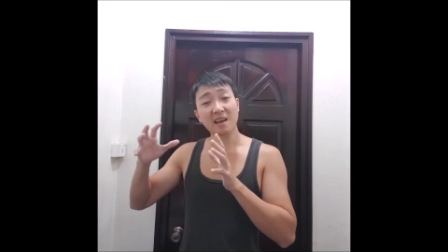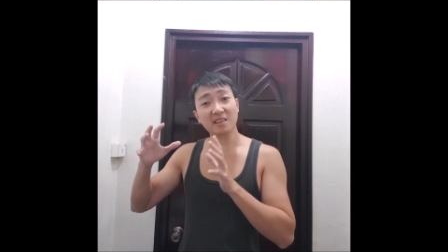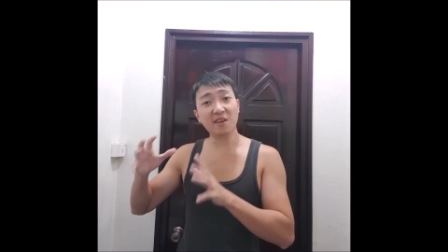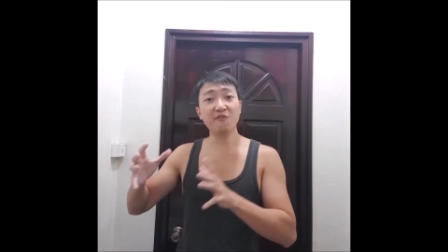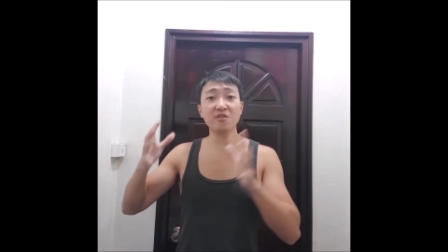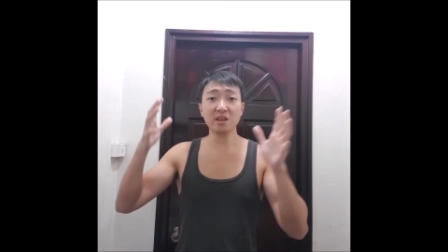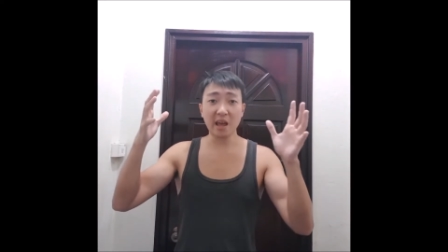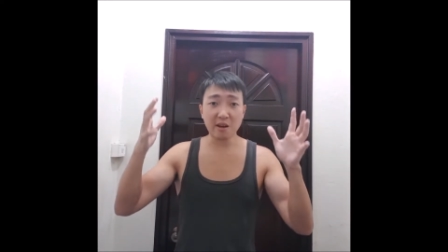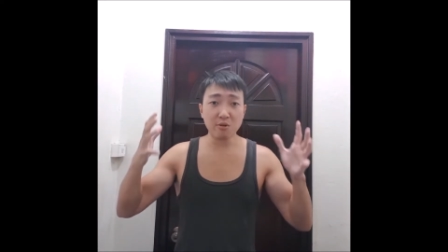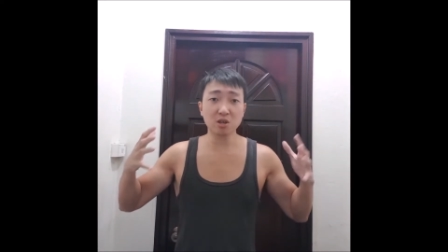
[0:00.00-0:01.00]
at different
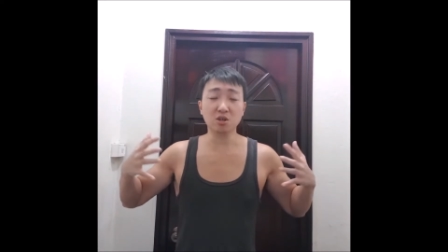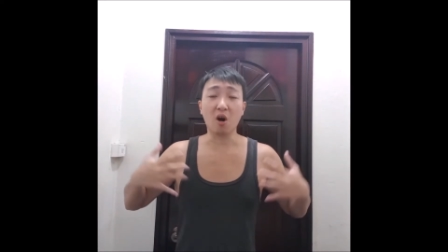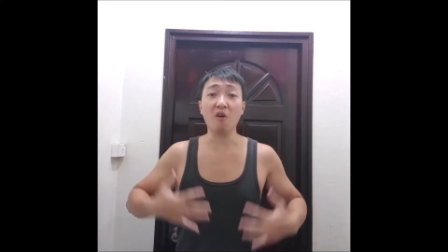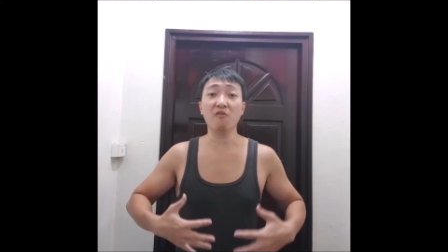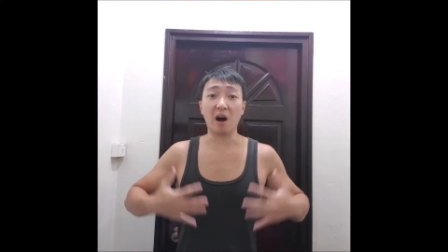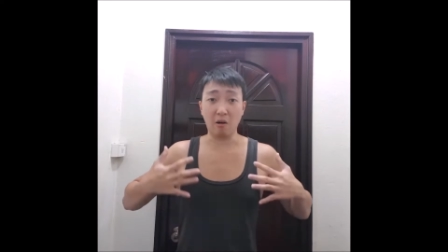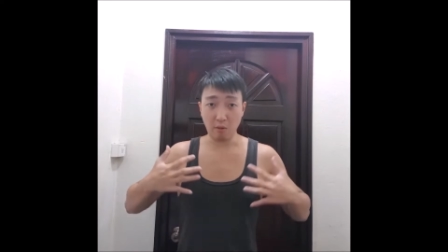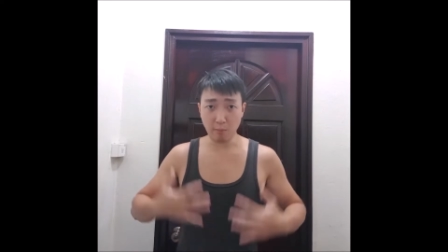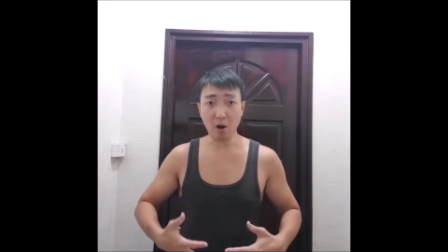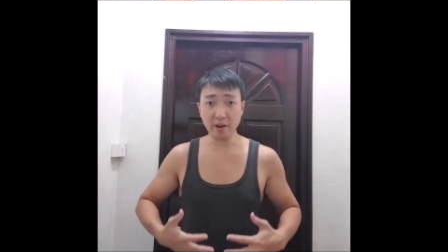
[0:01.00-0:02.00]
areas of our
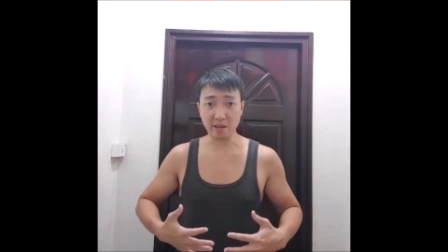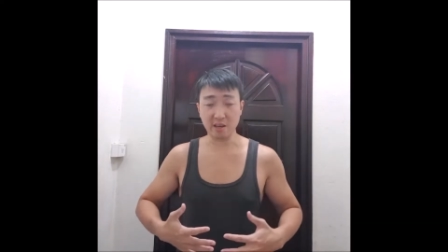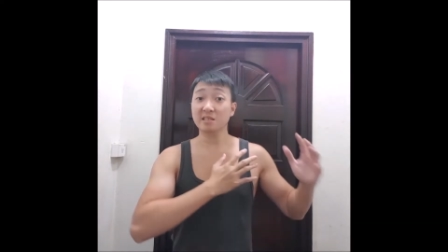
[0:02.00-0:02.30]
body.